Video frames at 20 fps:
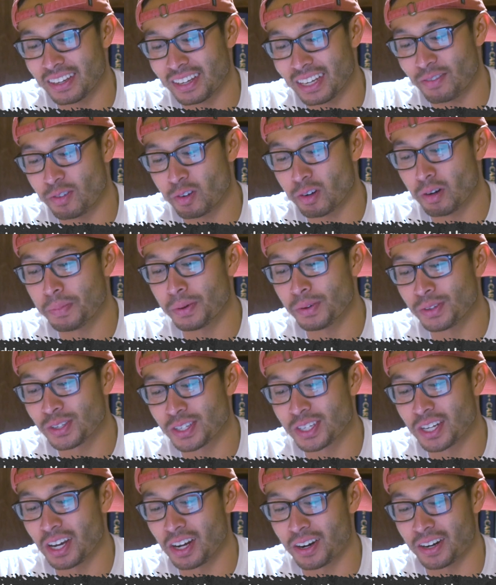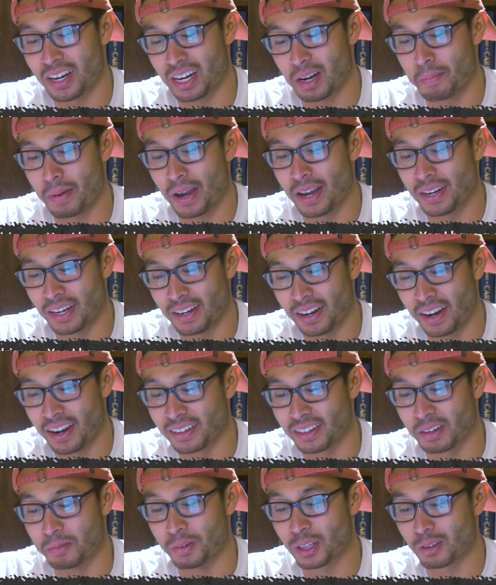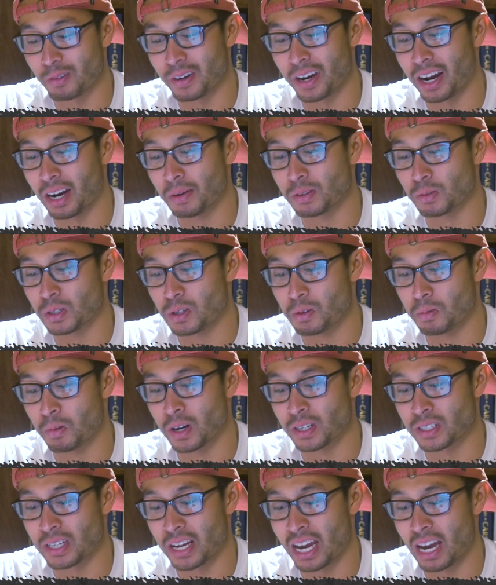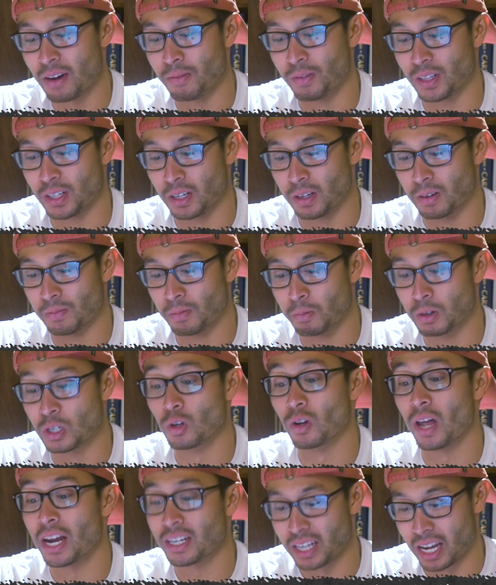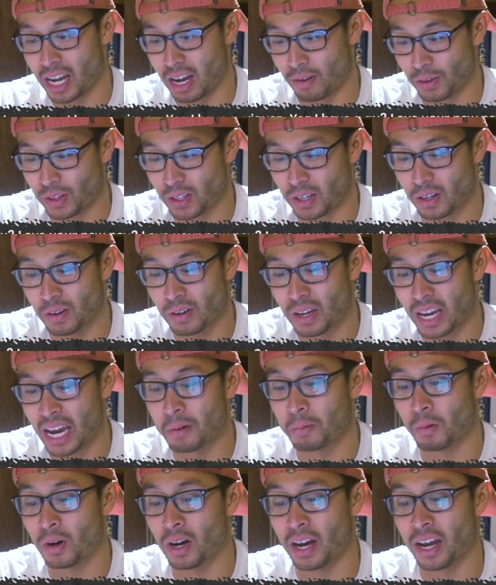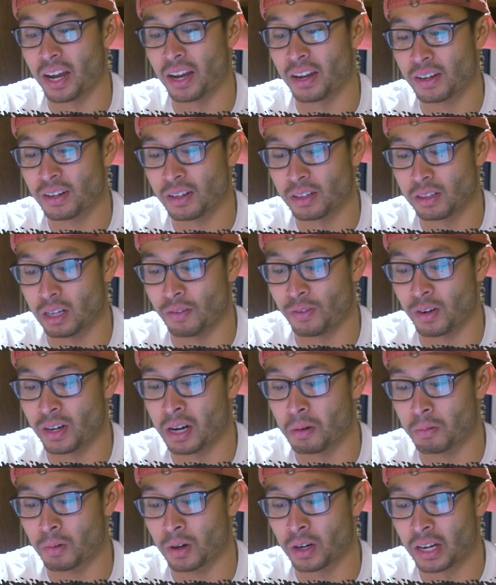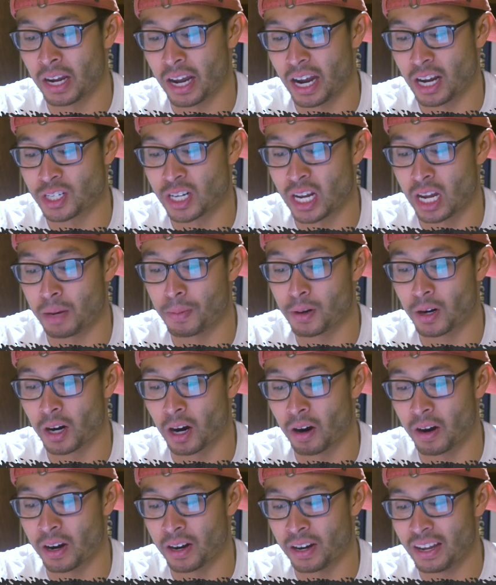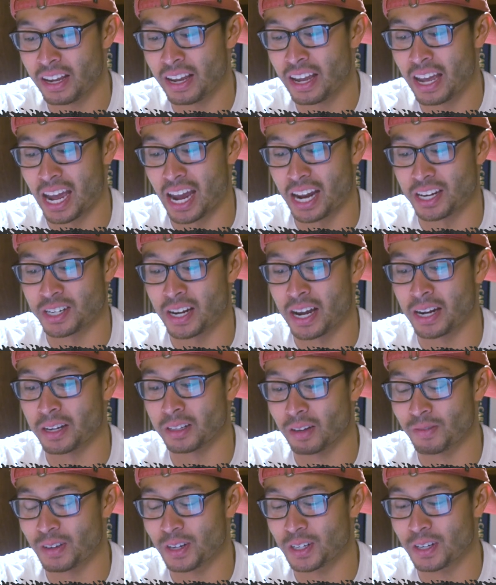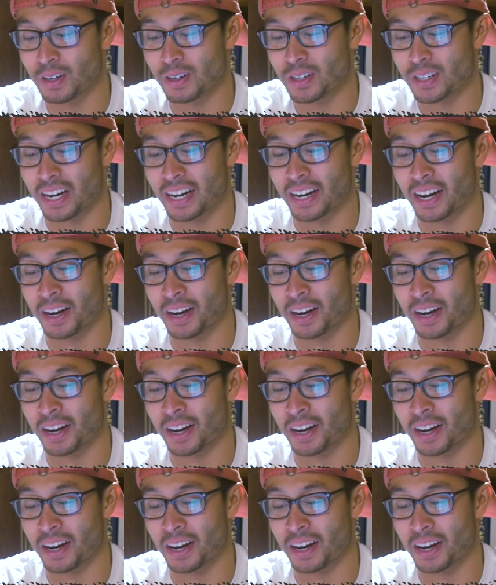If you're both stuck on an abandoned island, what three items would you want to have with you? Would you like to have with you? And why? Love your network, hashtag Bugara, hashtag love you too, Shane.